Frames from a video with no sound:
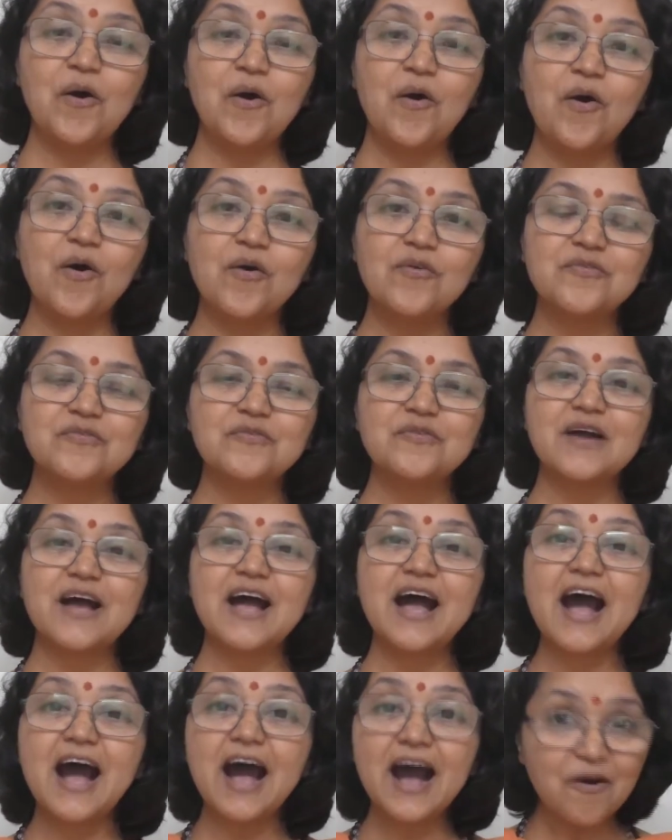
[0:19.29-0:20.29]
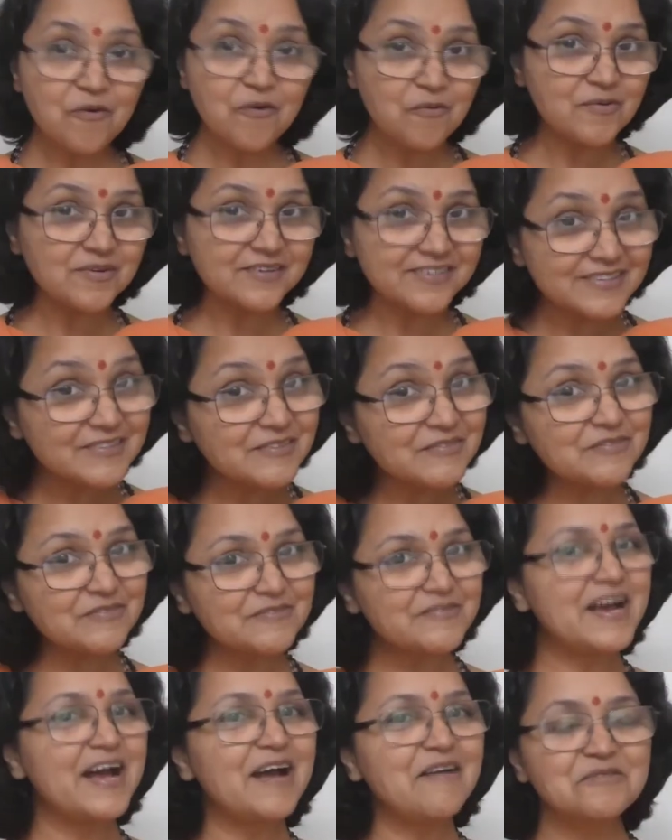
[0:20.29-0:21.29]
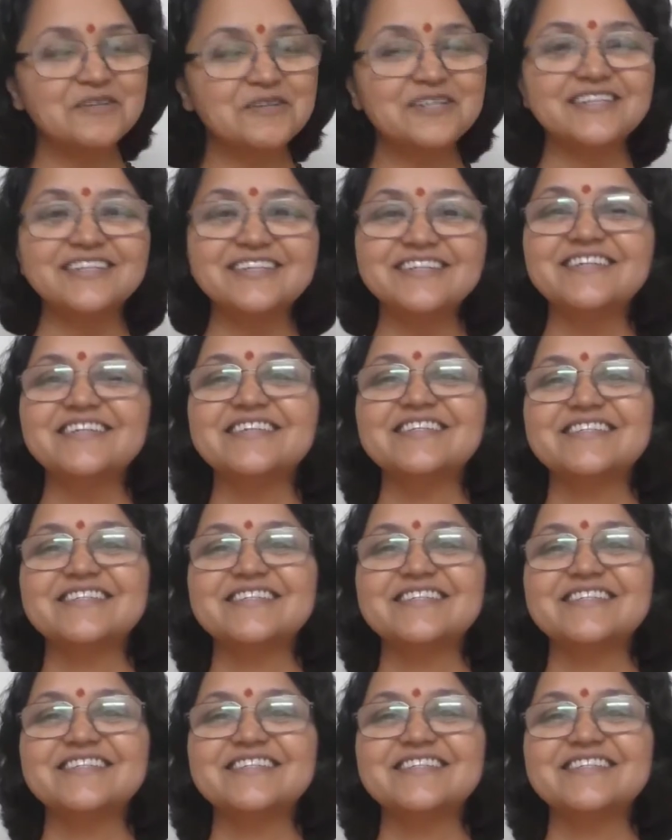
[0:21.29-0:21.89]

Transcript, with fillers: of our family